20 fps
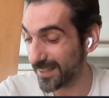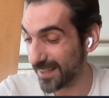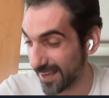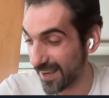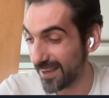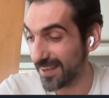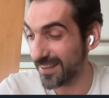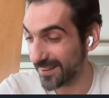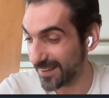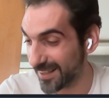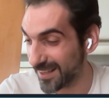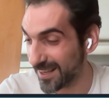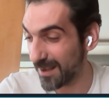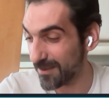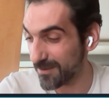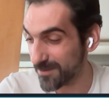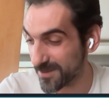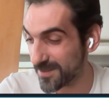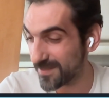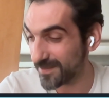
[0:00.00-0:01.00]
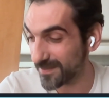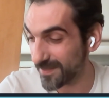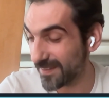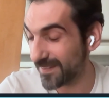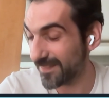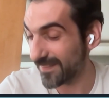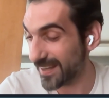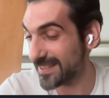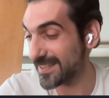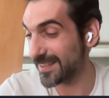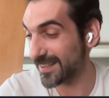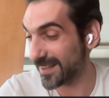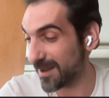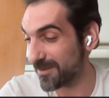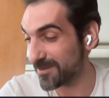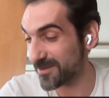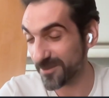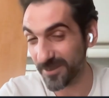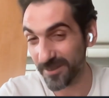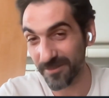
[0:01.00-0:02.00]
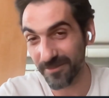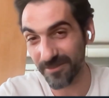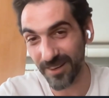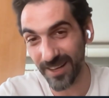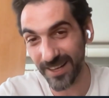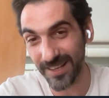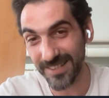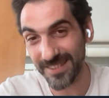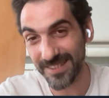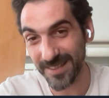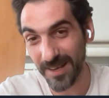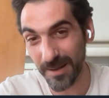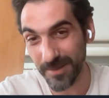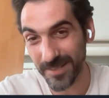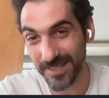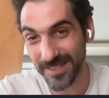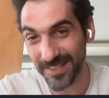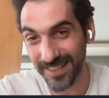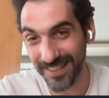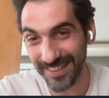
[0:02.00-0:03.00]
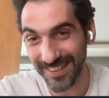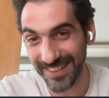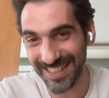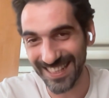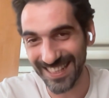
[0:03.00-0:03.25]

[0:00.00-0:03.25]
yeah, it comes from Flux capacity.